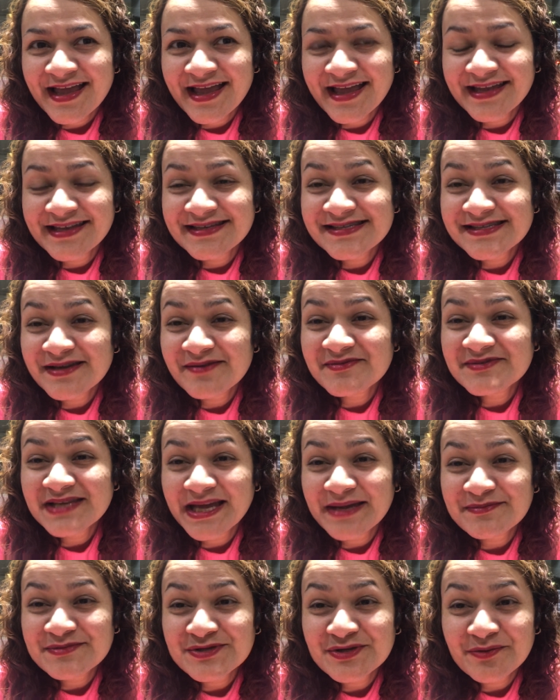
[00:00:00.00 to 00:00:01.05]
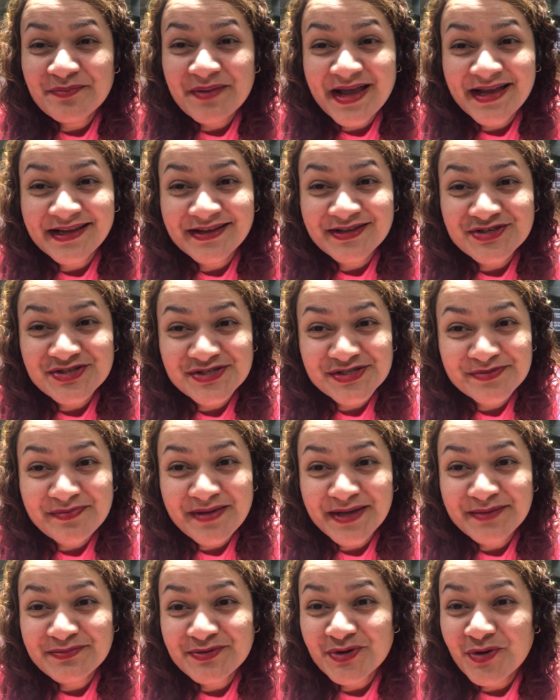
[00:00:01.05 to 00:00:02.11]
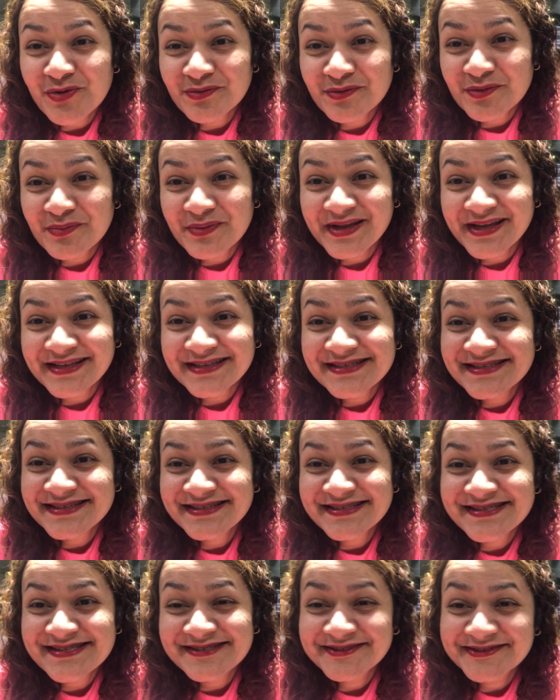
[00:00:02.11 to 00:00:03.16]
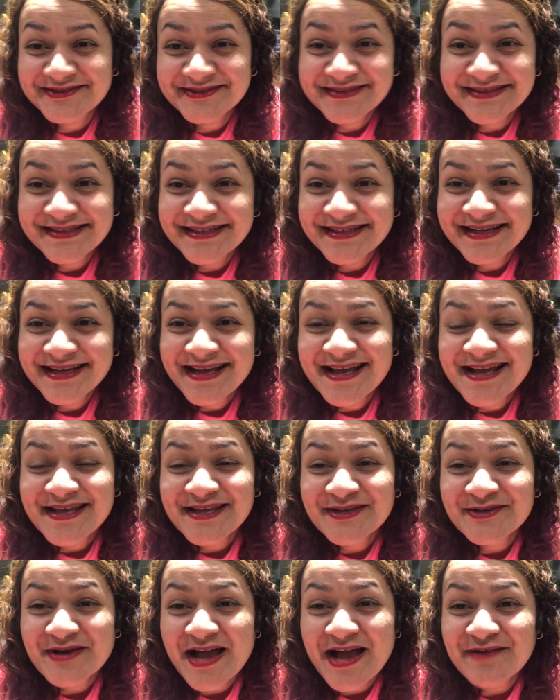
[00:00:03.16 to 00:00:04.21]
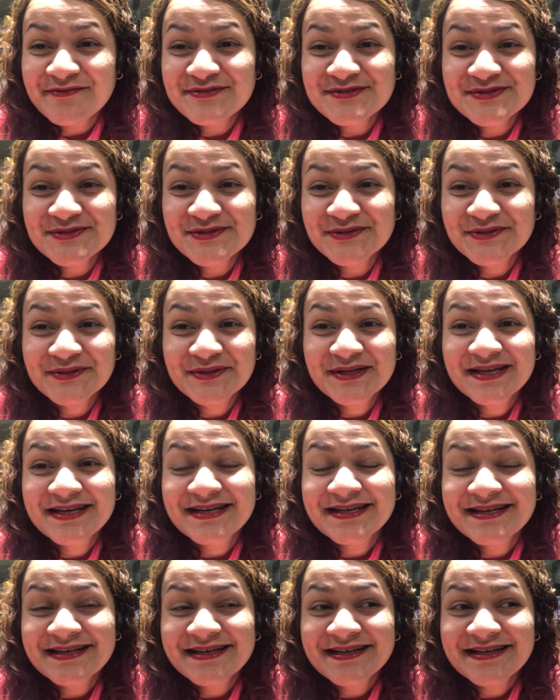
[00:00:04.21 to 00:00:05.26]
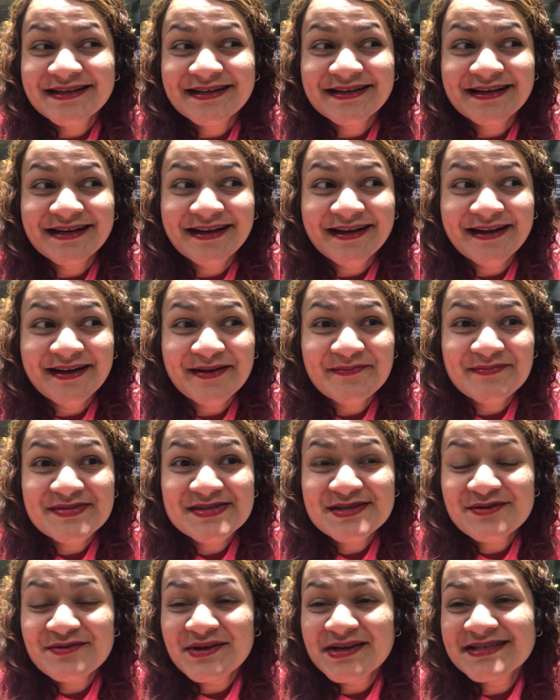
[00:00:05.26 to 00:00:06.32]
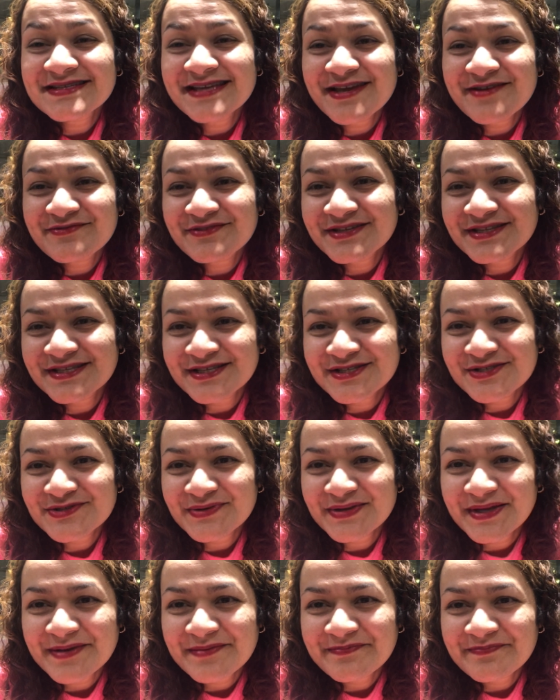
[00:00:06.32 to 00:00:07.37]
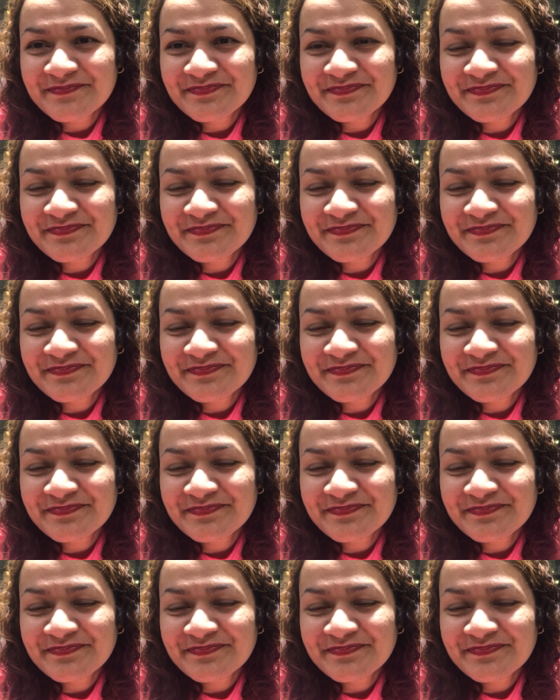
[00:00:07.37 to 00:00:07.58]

and sometimes your baggages might be overweight so you have to uh, surrender everything to him